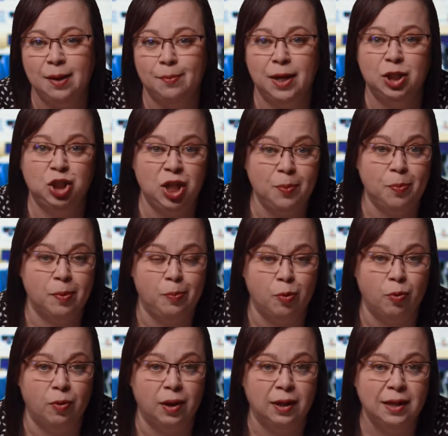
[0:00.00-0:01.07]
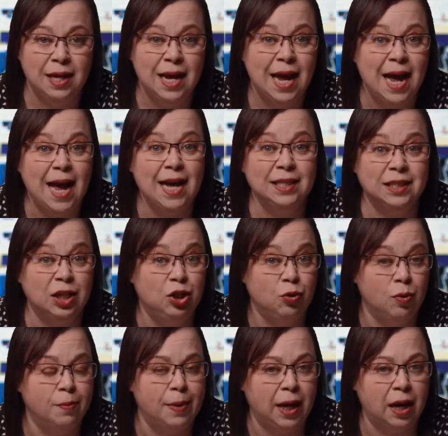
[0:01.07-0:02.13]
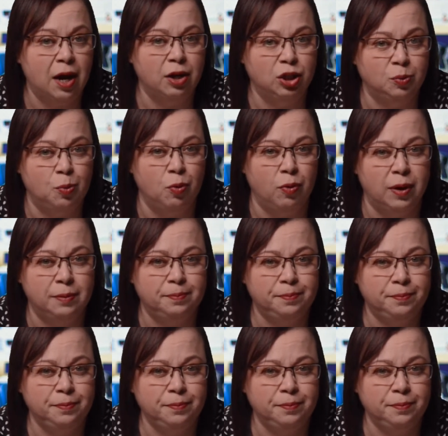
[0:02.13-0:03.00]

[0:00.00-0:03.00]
in my cheaper pool as I do in my large pool.